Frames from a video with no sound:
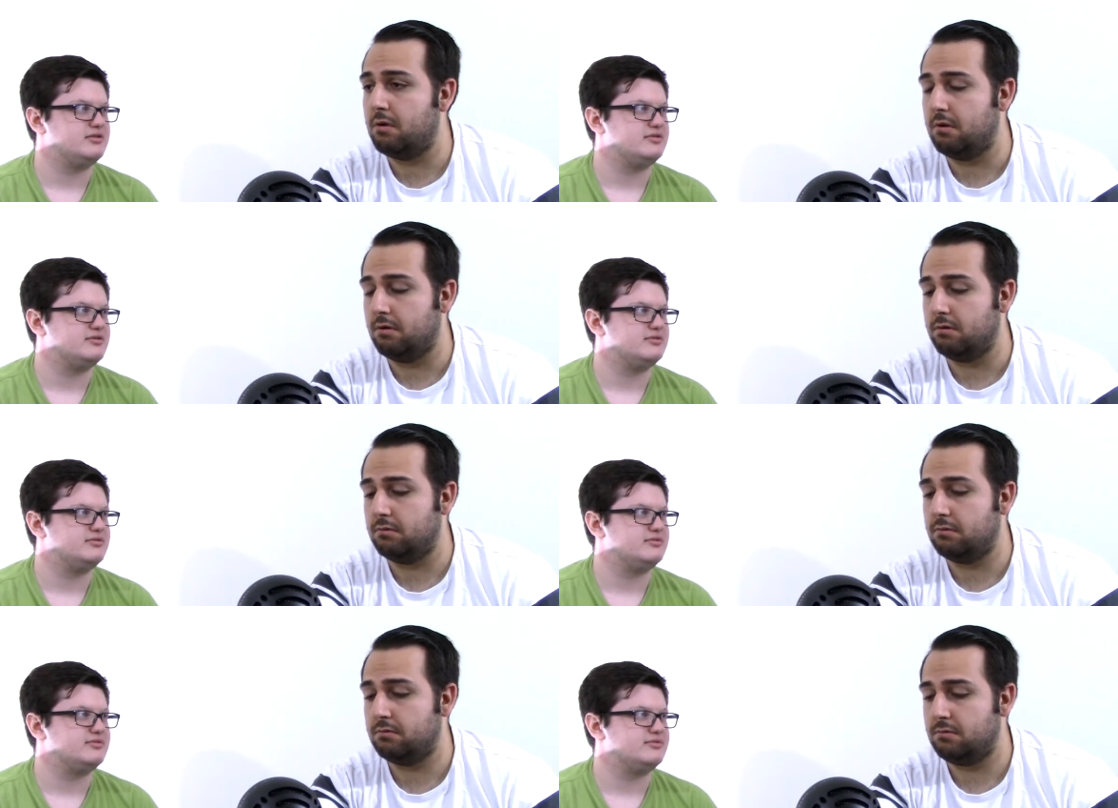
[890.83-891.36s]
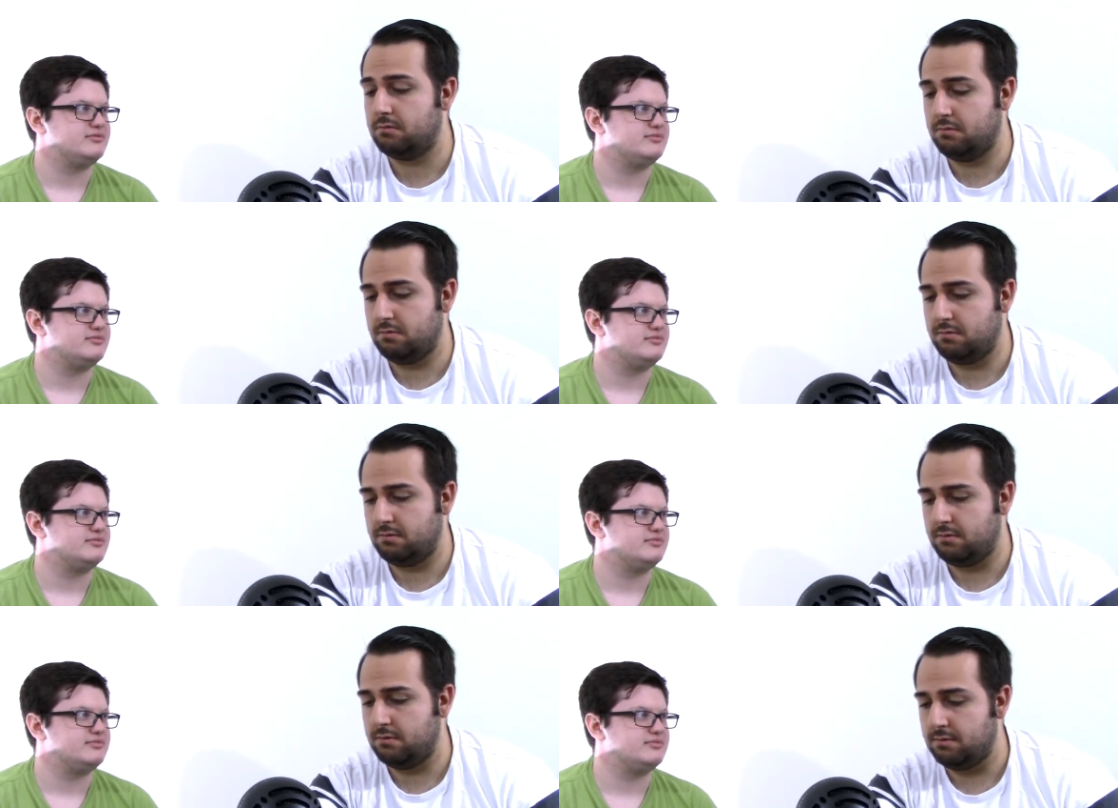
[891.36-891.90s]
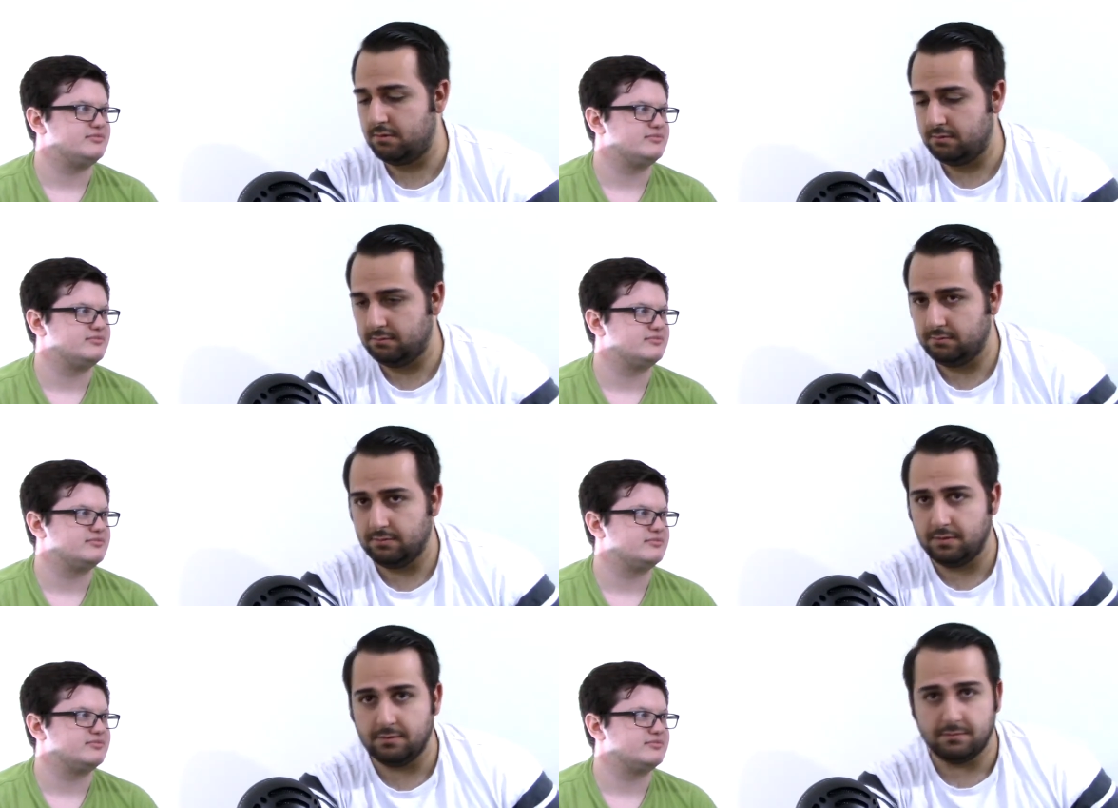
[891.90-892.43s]
Speaker 1: Oh.
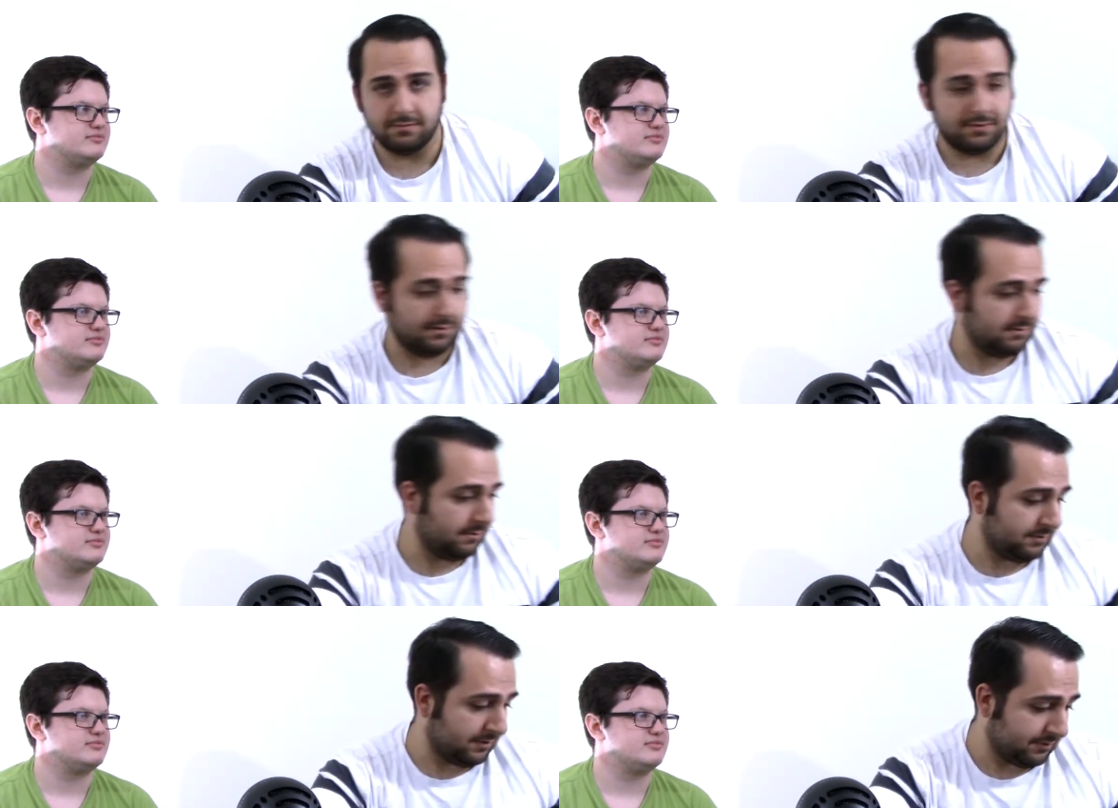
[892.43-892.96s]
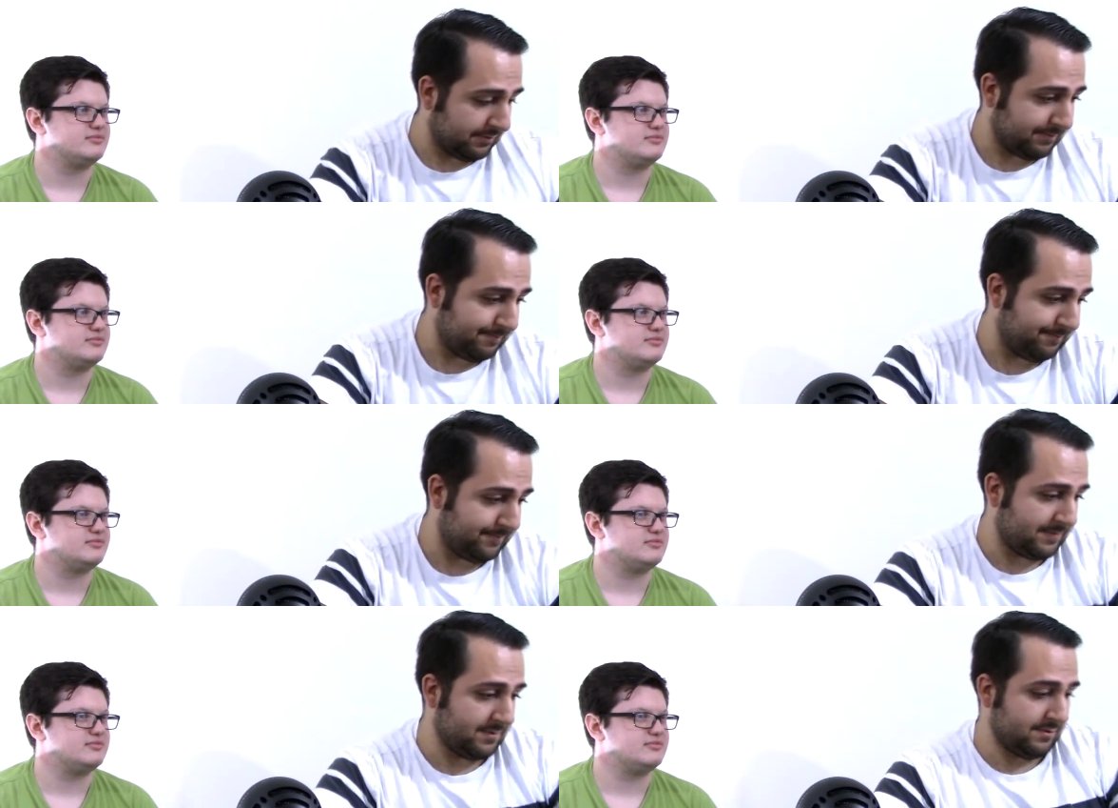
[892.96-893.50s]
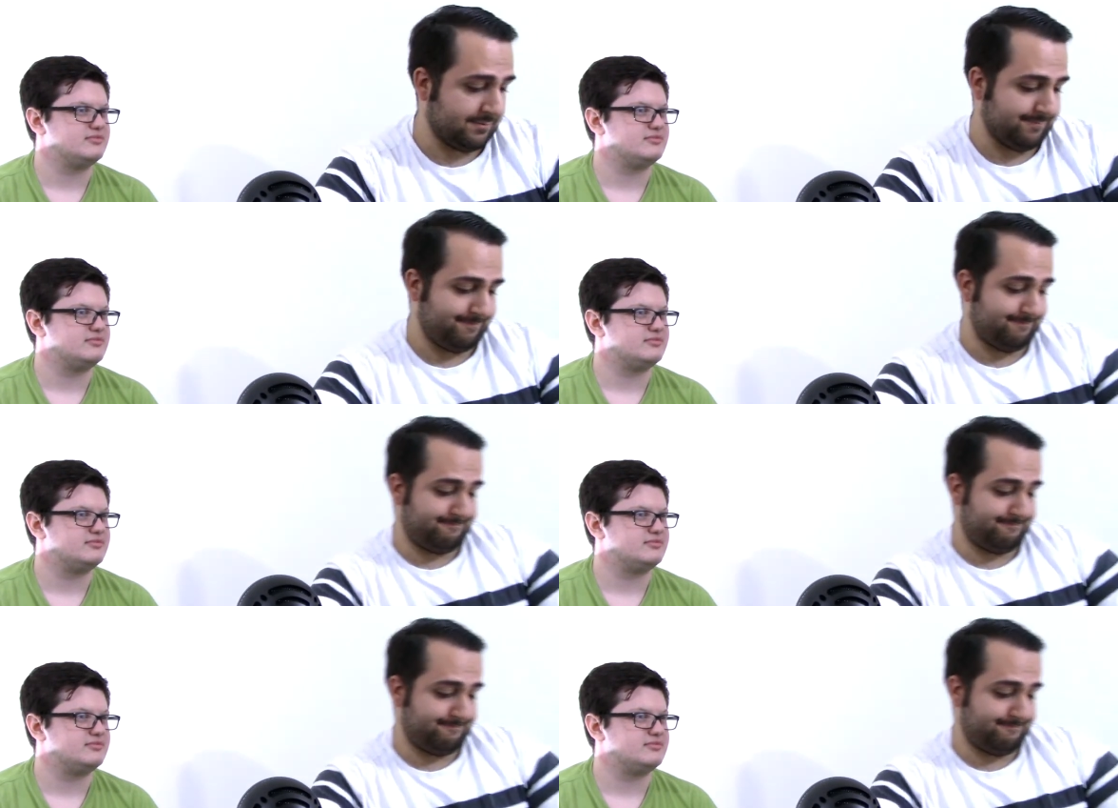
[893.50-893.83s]
Mm-hmm. Oh, okay then. Um,